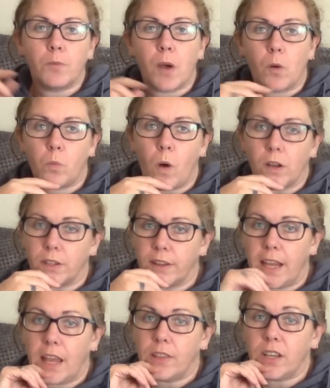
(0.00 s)
one of
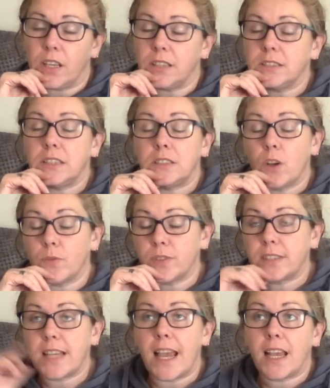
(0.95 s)
the other girls is off
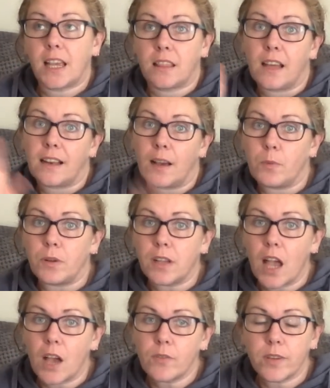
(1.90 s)
sick, and then I will
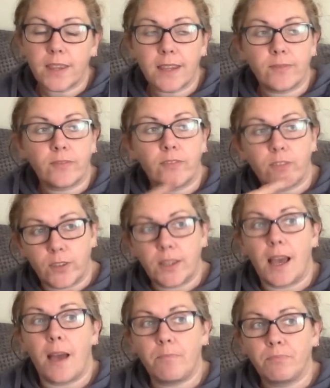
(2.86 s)
cover for
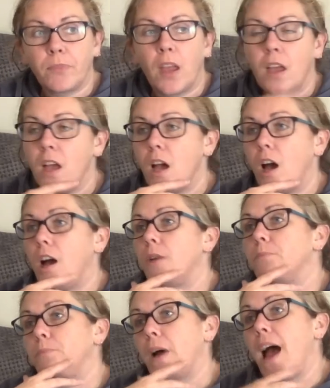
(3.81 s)
them.
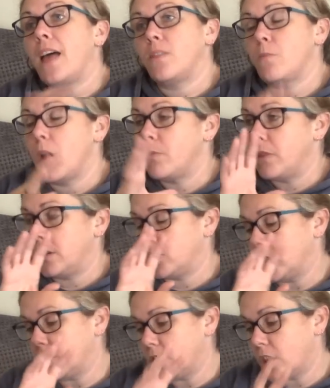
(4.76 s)
But at the moment it's
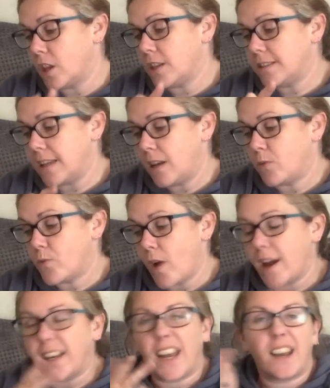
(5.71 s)
just a Thursday and
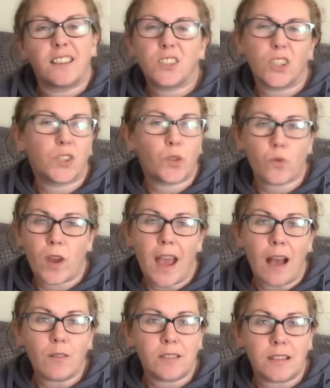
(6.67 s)
Friday, and it's just 3
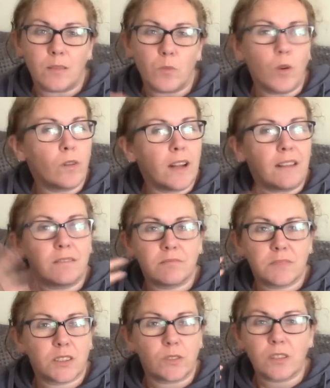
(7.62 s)
hours in the morning,
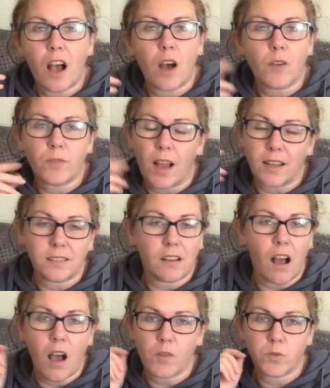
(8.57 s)
so it's 9:30 till
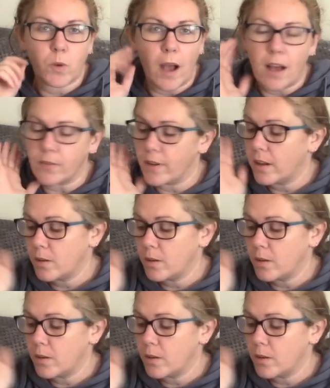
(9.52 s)
12:30,